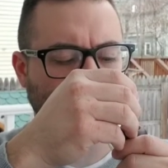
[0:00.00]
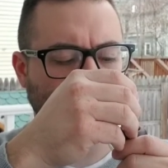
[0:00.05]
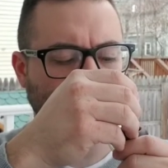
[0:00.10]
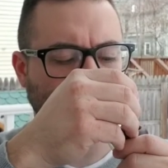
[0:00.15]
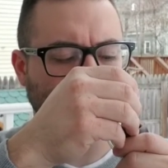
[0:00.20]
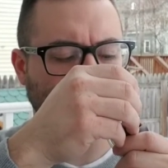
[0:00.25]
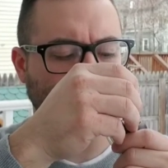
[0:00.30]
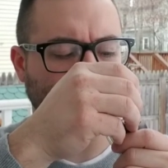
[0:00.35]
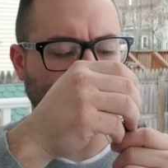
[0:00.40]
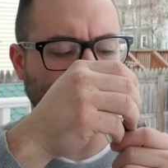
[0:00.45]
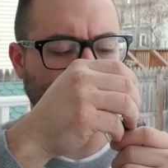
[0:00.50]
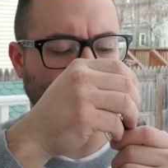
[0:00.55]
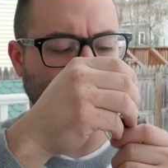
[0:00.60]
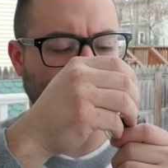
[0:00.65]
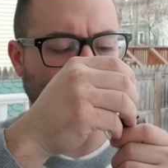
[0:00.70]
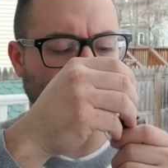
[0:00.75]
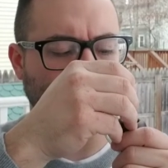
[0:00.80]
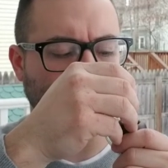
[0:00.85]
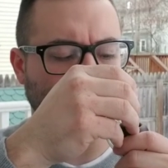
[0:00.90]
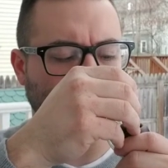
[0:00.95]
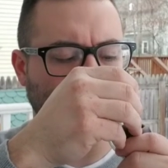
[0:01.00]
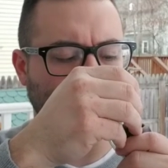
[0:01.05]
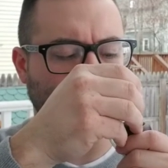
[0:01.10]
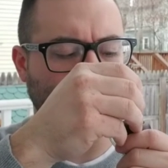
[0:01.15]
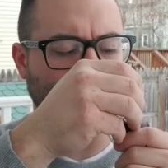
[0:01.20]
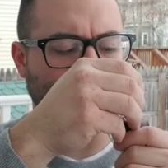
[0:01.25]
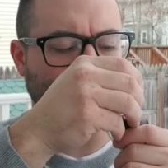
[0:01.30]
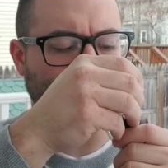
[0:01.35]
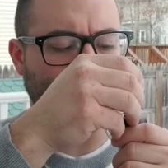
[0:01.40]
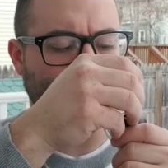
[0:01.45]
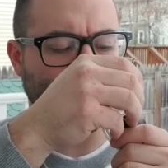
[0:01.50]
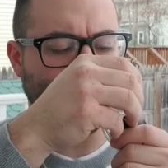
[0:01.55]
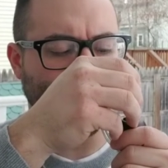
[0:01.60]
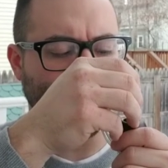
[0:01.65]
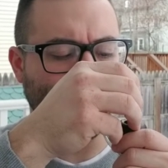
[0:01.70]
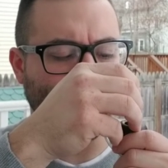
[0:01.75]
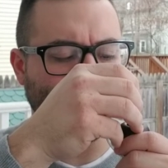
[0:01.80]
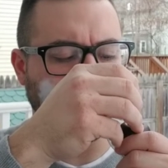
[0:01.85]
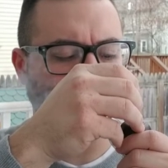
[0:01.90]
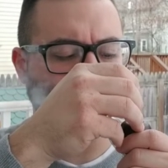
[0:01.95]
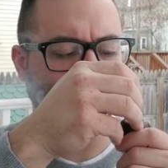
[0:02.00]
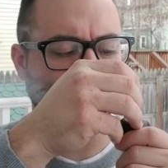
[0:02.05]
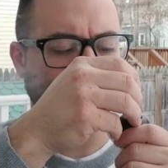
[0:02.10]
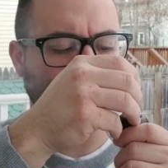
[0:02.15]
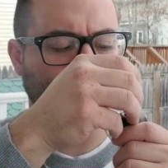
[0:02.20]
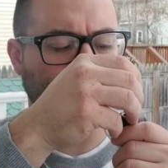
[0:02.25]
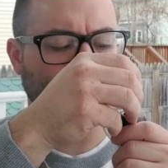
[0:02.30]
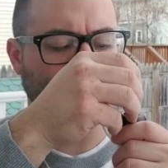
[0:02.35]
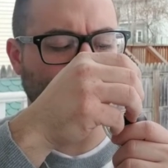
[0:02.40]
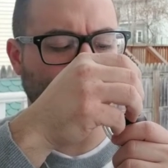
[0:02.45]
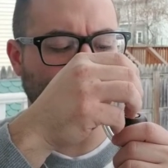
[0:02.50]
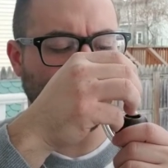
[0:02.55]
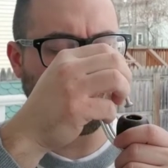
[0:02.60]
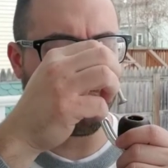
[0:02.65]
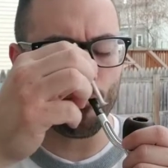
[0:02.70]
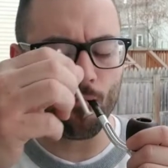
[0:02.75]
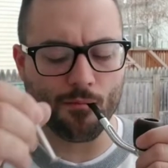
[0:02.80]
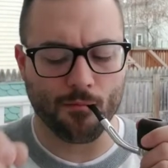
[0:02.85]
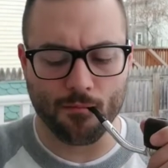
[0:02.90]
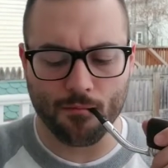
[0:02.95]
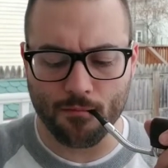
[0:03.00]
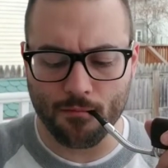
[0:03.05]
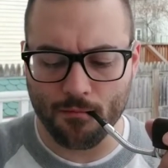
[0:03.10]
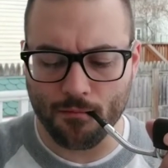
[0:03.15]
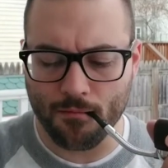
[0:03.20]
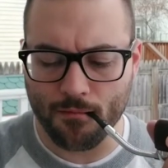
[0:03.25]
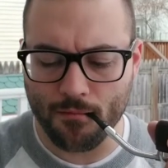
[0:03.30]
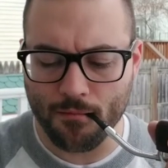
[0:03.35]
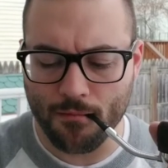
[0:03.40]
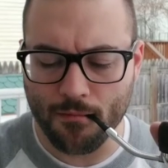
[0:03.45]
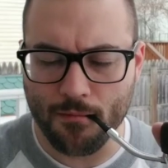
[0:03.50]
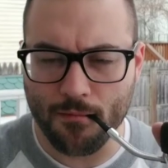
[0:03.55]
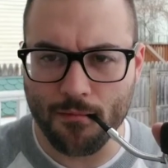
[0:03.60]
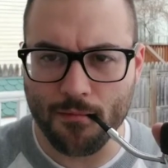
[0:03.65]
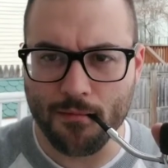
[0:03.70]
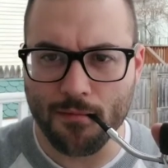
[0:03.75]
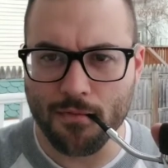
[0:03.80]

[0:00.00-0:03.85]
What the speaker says: Nothing is said.